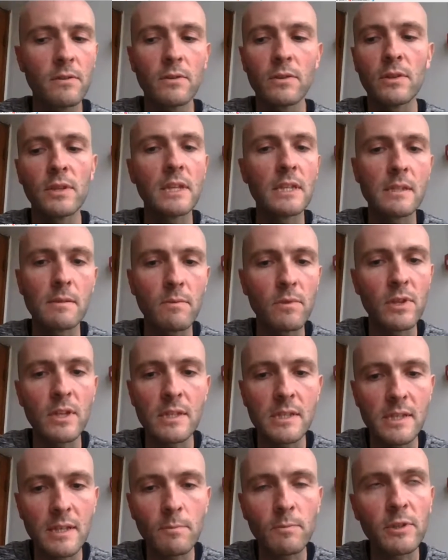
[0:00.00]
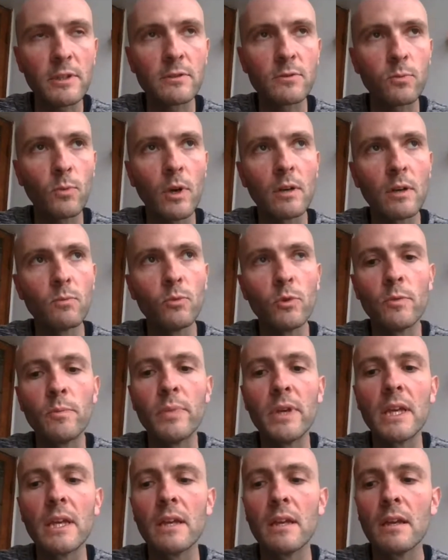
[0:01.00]
So the
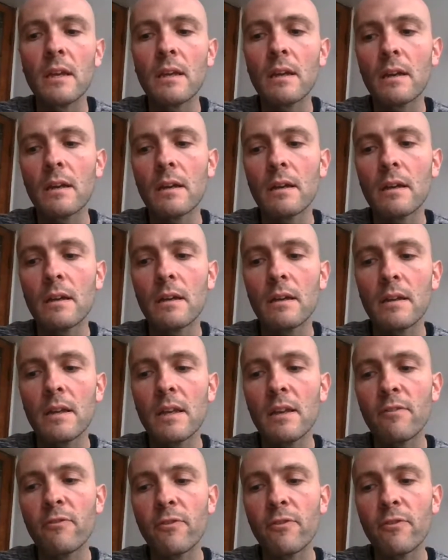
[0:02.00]
simplest one would be